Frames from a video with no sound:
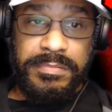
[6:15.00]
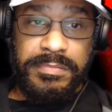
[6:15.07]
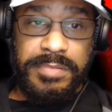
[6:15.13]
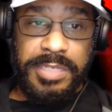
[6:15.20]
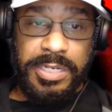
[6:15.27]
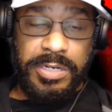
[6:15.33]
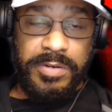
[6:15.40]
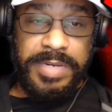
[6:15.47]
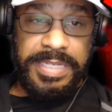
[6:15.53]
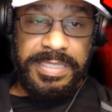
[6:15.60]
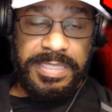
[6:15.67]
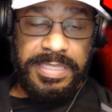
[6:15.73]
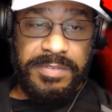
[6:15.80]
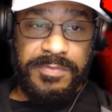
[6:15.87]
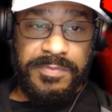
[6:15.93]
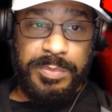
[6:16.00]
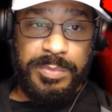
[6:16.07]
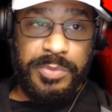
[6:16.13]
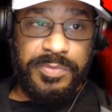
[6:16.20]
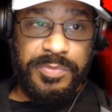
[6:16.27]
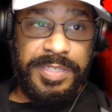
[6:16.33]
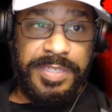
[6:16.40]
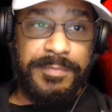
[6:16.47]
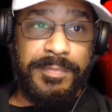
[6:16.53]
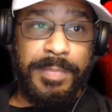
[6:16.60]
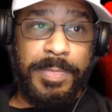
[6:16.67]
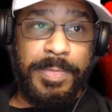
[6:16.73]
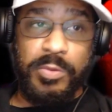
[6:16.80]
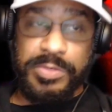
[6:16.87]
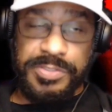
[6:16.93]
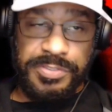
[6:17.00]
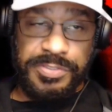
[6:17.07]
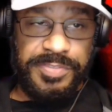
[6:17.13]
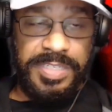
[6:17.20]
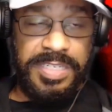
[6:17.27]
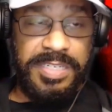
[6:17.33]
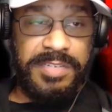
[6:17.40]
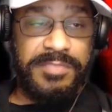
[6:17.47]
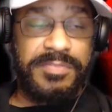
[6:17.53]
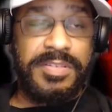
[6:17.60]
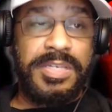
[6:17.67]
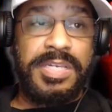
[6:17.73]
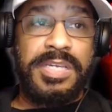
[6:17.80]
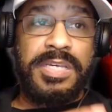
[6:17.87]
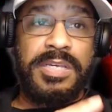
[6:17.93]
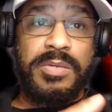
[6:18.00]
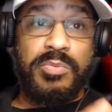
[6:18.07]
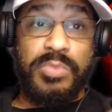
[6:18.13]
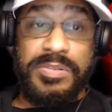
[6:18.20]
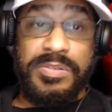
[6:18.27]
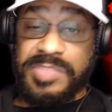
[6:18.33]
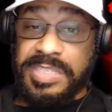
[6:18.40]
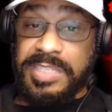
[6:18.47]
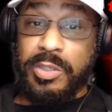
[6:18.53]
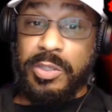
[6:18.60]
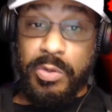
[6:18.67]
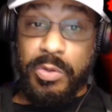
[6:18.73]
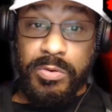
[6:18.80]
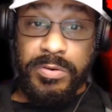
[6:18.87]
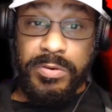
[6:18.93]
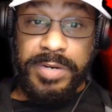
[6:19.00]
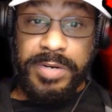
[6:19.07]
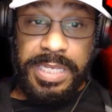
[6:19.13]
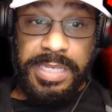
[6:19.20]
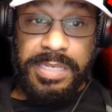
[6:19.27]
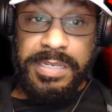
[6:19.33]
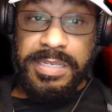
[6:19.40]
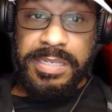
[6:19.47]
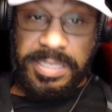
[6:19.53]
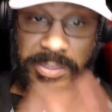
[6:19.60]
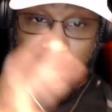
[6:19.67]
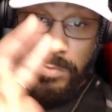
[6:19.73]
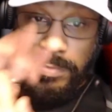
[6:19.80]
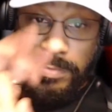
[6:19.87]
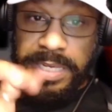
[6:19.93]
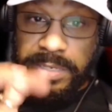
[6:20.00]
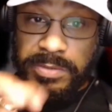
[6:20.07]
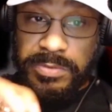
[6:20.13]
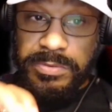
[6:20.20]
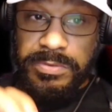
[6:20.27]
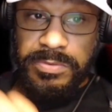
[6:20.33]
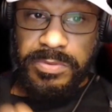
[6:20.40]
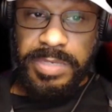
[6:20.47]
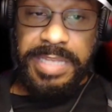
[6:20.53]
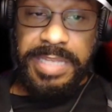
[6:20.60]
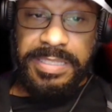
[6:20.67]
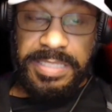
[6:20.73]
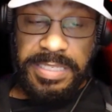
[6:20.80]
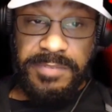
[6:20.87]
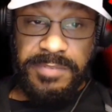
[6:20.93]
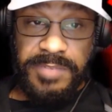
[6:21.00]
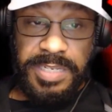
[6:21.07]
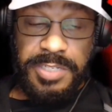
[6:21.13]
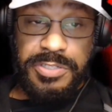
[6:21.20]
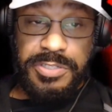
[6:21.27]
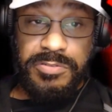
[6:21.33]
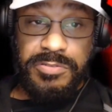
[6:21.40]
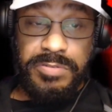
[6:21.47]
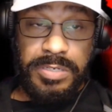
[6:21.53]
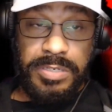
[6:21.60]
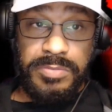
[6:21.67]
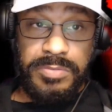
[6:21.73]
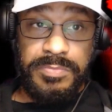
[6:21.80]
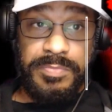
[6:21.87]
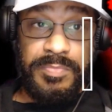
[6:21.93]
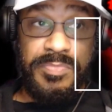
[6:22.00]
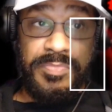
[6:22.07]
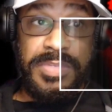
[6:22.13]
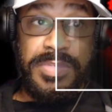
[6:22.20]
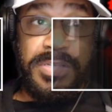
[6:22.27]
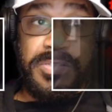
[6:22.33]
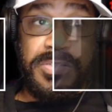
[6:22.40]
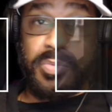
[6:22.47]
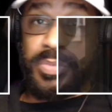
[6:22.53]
you know, at the end of a movie or survive. We've seen Laurie kill Michael at the end of H2O. So